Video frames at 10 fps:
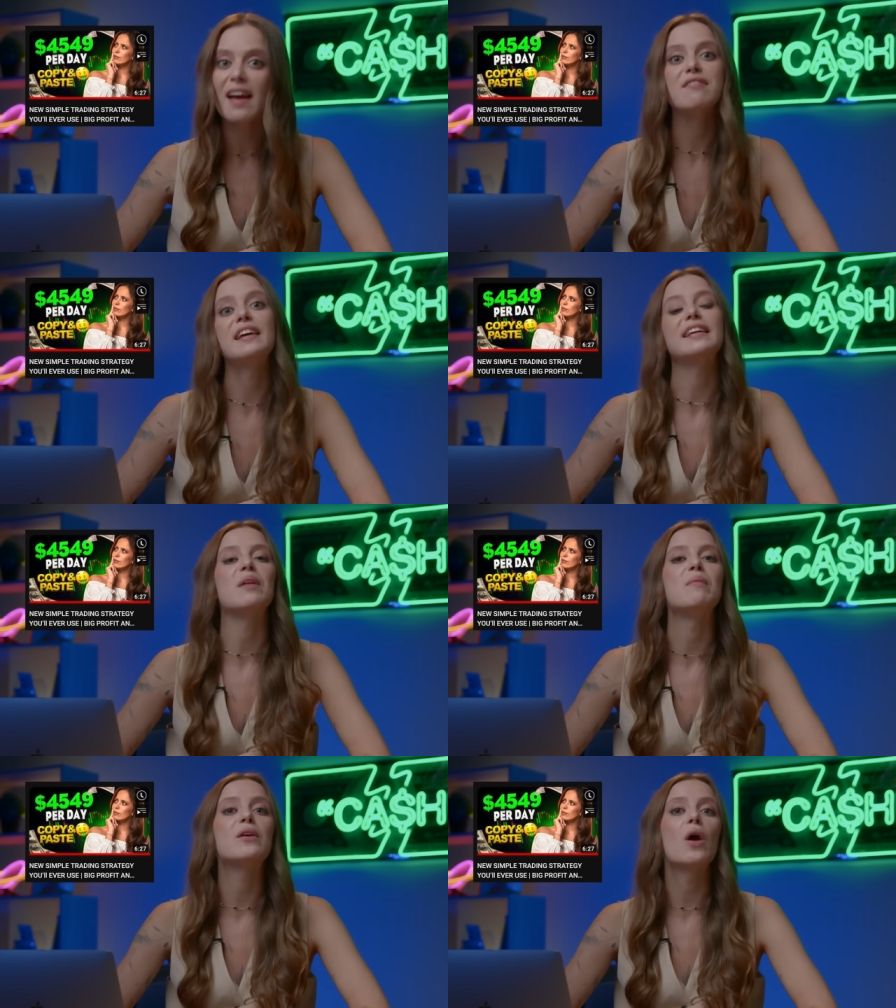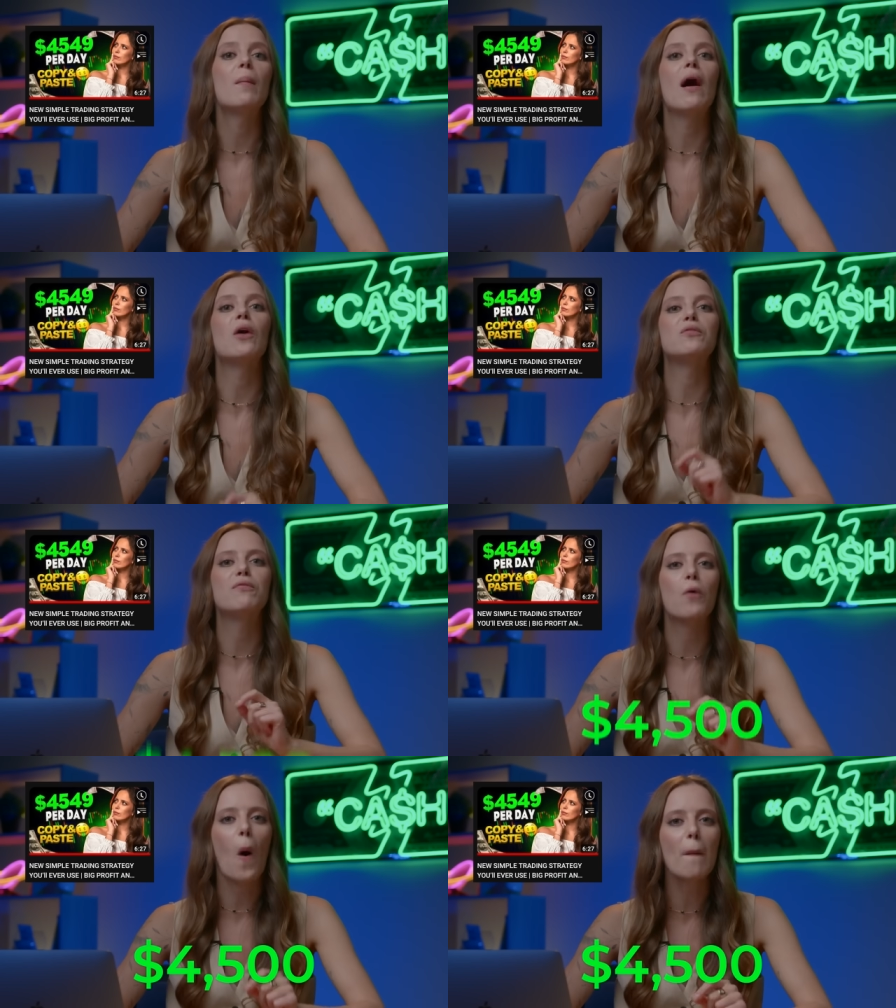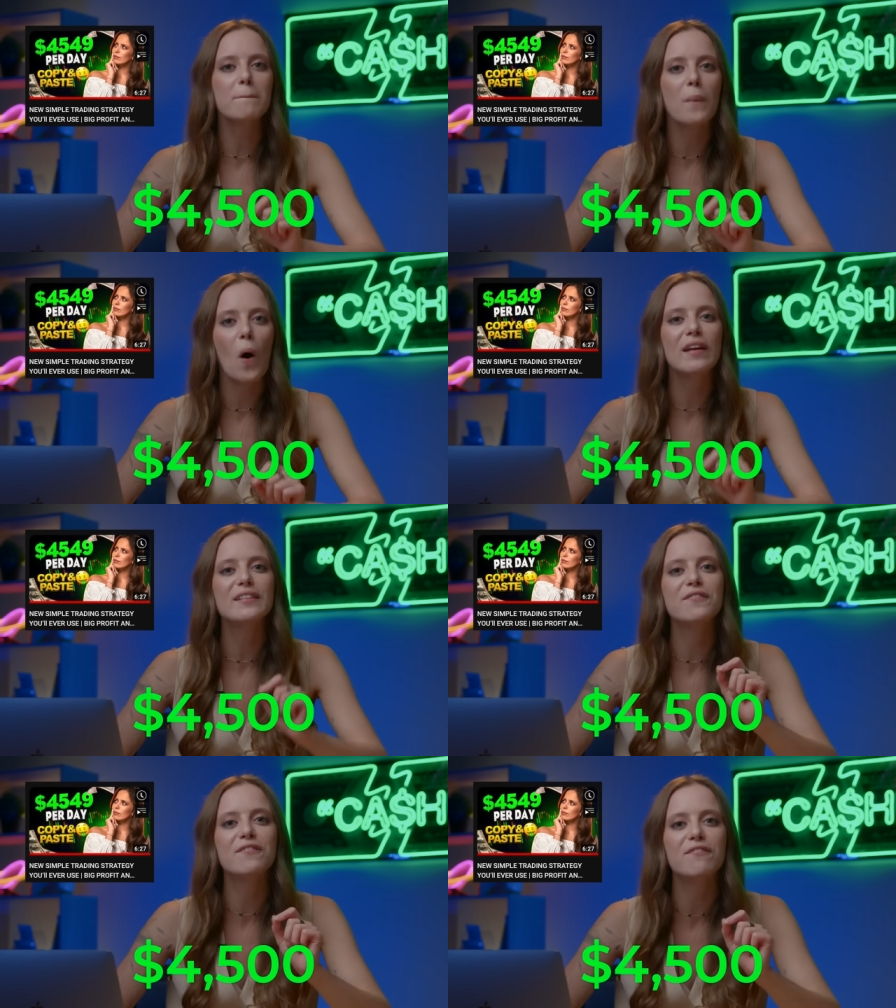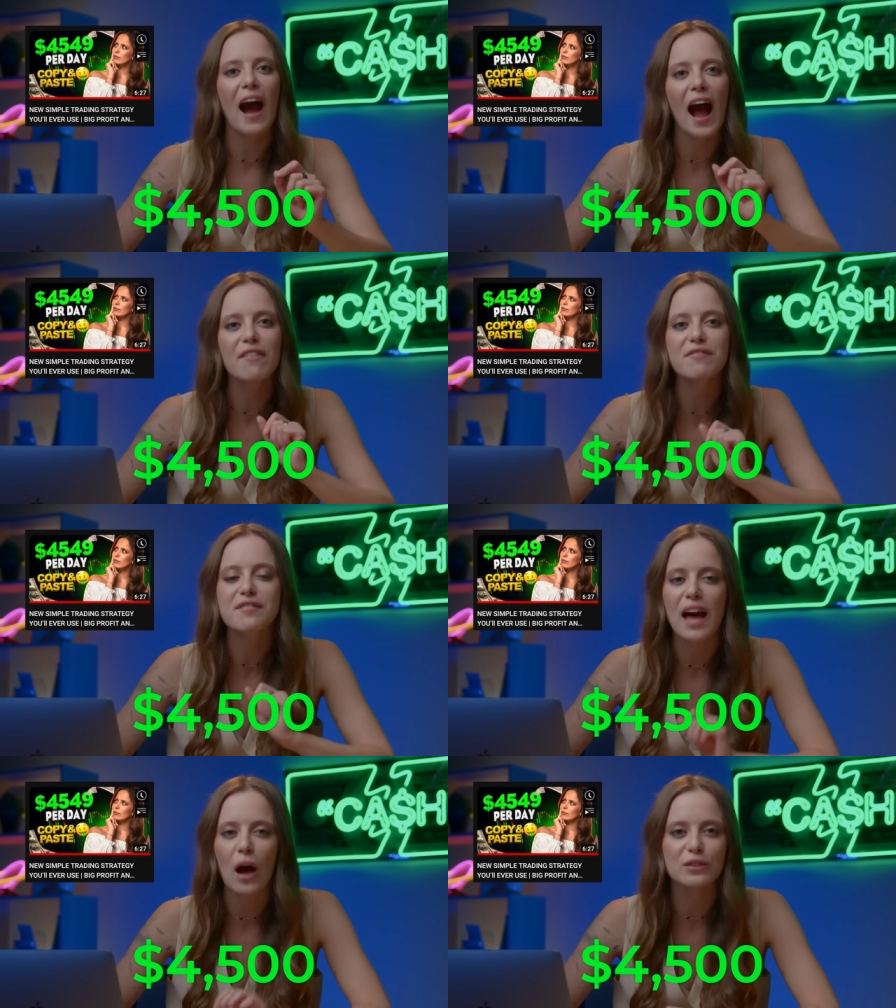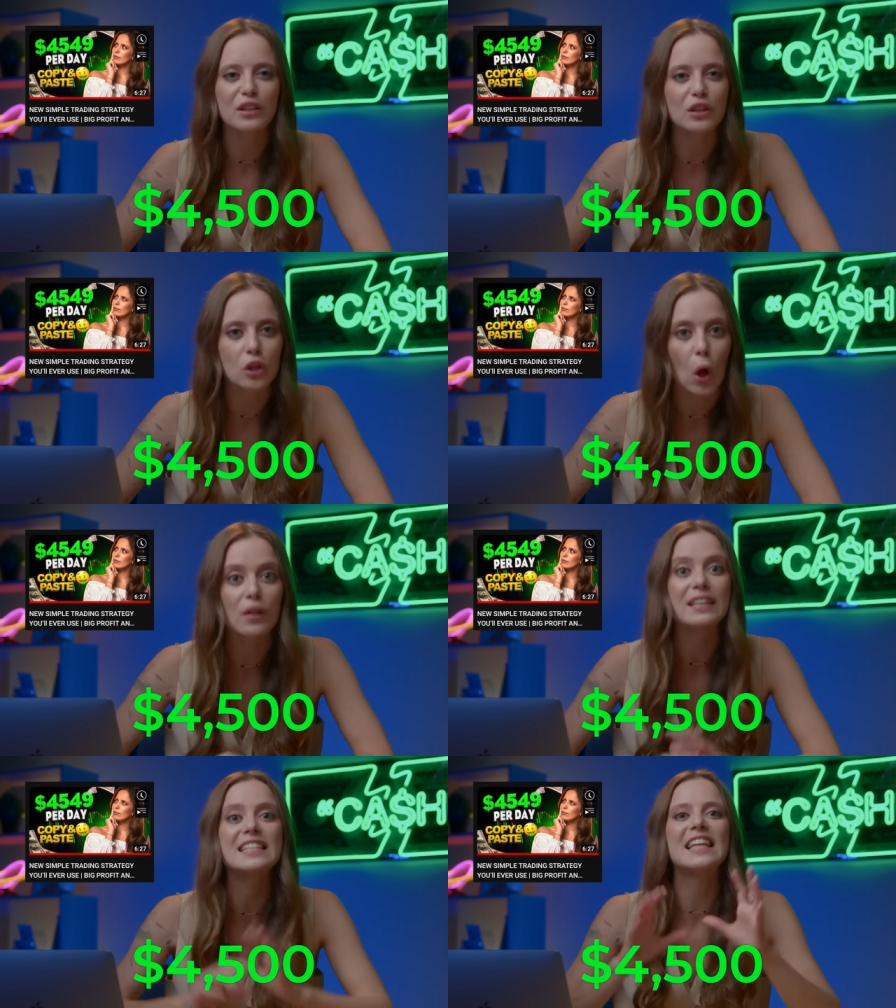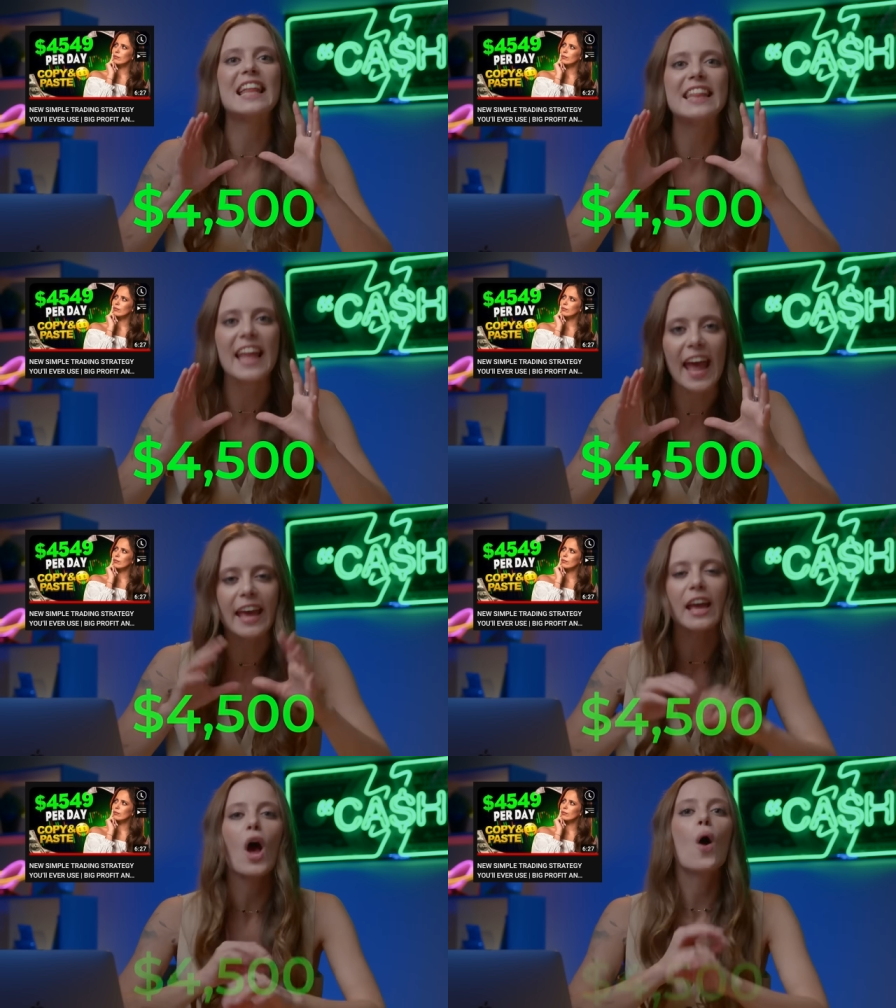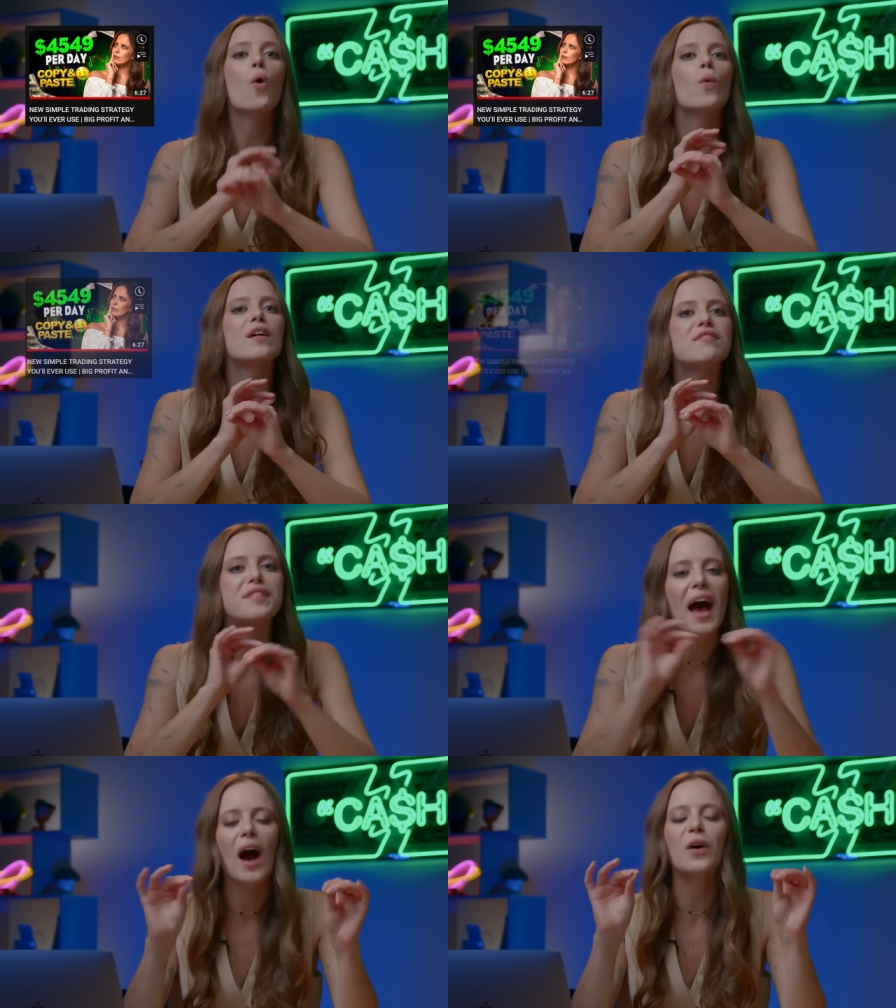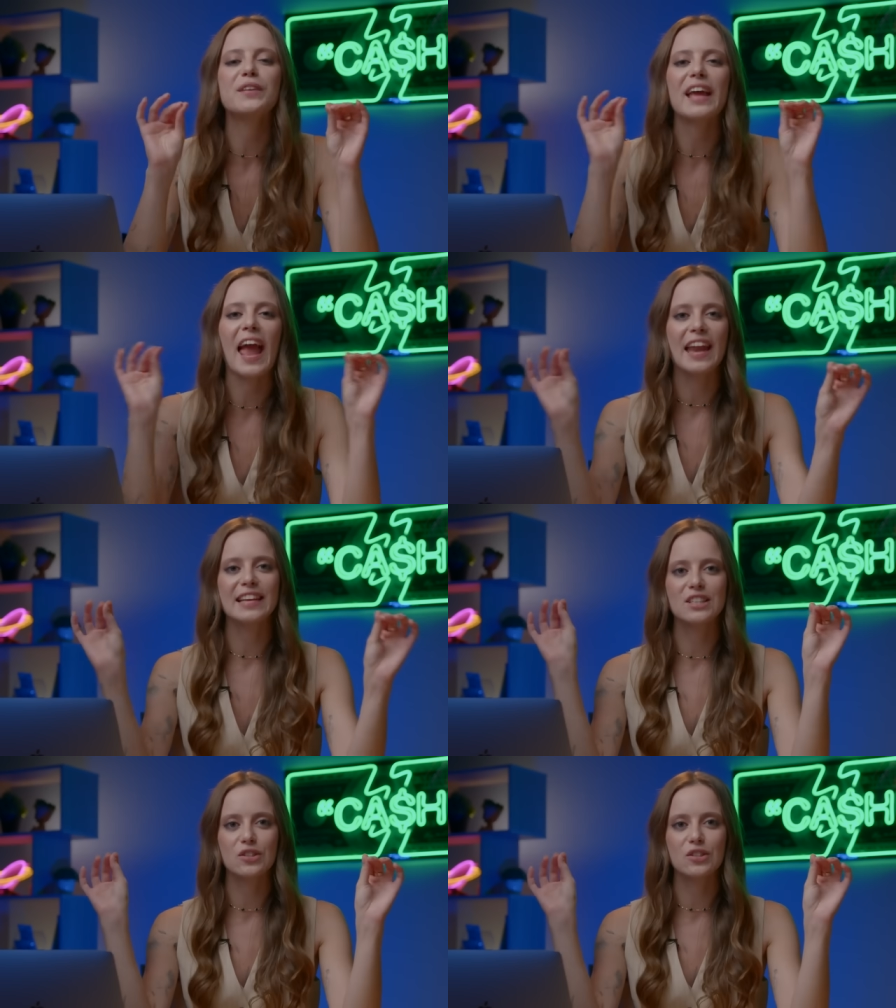that can bring you about $4,500 a day without any